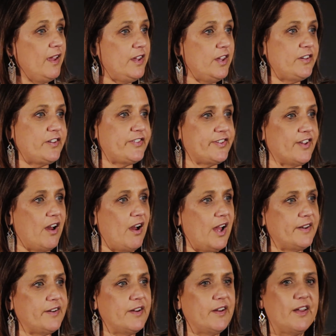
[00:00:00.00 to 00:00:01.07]
You
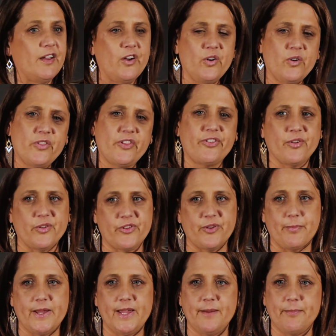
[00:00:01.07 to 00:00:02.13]
decide, who are the sorts
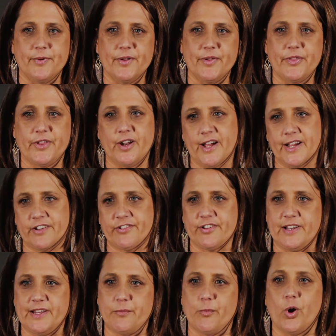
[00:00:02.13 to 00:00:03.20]
of people that I
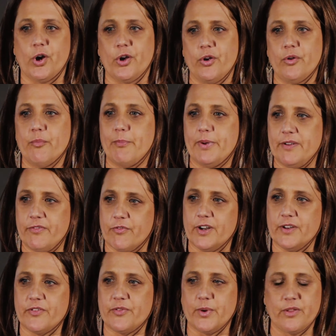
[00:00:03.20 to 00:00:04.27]
actually want to be
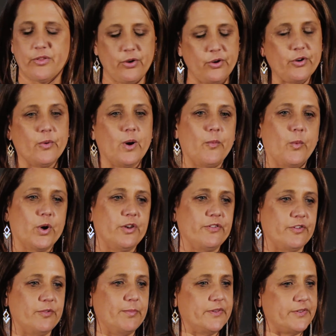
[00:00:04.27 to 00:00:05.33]
friends with? Who do I want to
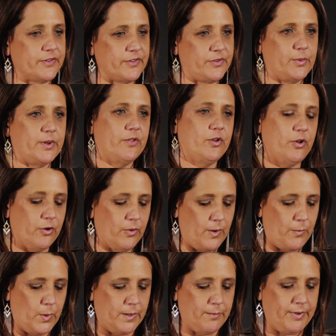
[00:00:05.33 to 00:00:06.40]
do business with? Who do I
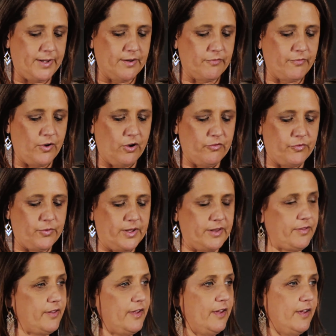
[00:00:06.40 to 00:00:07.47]
want to be involved
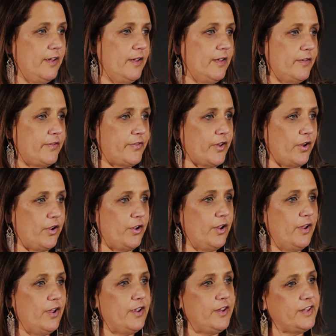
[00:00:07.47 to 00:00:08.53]
with? So
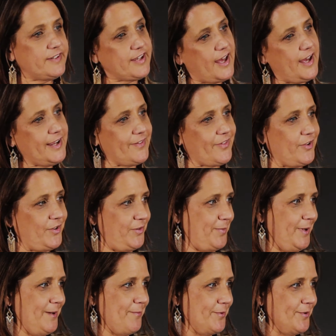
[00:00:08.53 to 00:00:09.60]
you target those
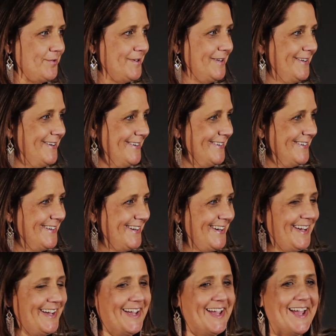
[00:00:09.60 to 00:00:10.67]
people
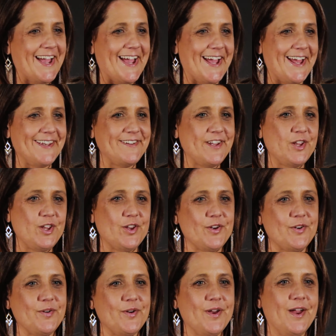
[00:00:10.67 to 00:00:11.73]
and
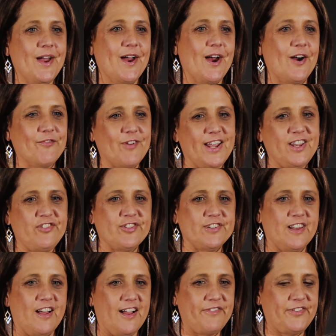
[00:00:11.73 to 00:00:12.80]
you arrange your
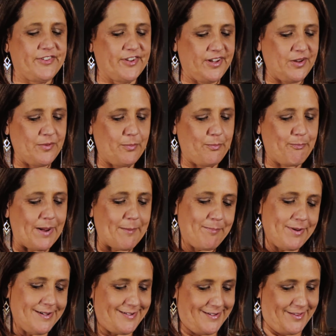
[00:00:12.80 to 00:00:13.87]
life so you bump
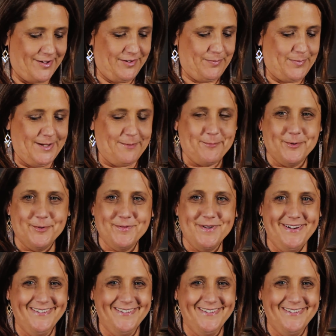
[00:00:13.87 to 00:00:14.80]
into those people.